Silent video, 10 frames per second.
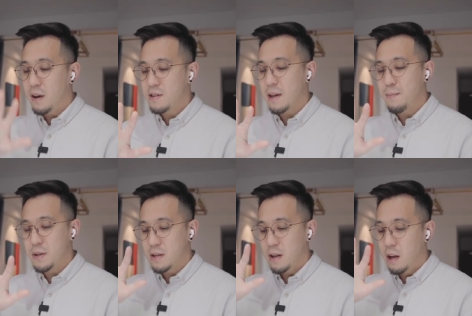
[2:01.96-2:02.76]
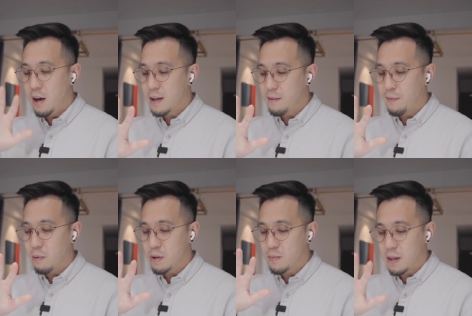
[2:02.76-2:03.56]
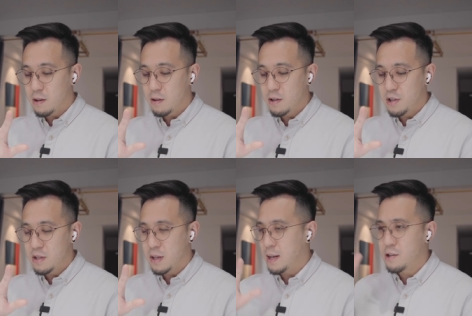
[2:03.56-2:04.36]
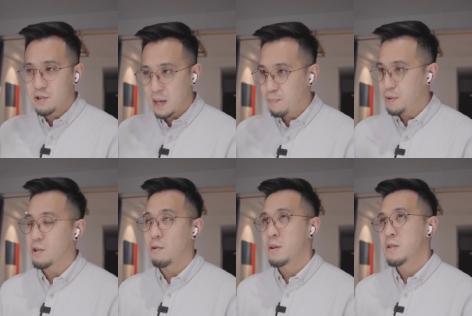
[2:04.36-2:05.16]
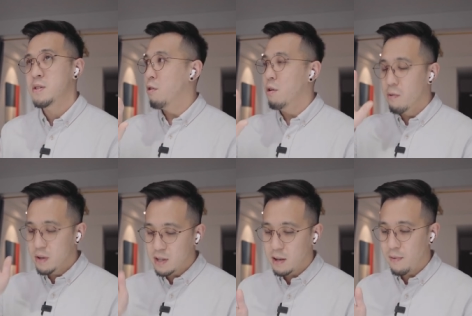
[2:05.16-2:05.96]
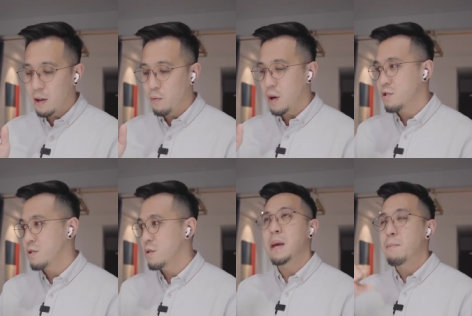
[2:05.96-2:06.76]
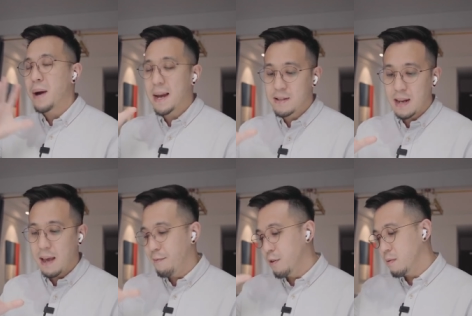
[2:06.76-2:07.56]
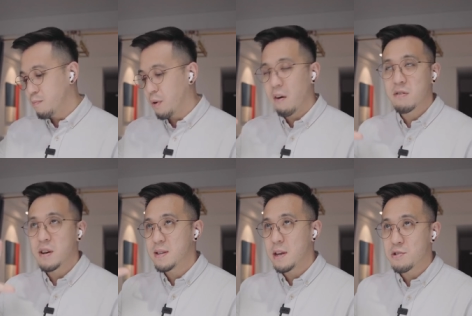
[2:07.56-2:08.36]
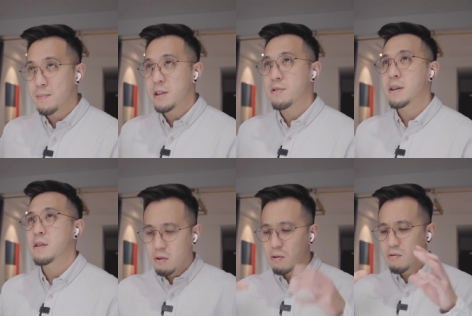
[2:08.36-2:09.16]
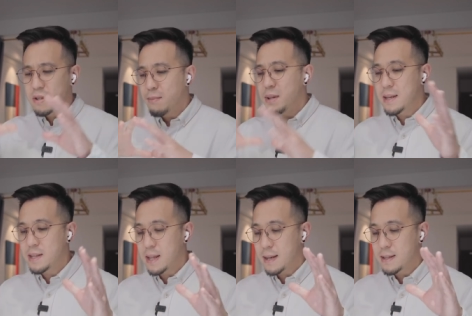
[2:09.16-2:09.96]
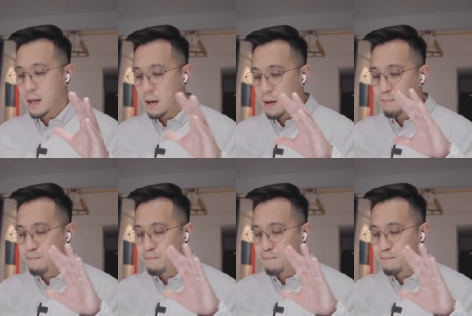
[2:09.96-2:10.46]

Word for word: First step is learning the frameworks and methodologies, like let's just say personas or heuristic evaluation, impact and effort prioritization matrix, or, or some of these things that are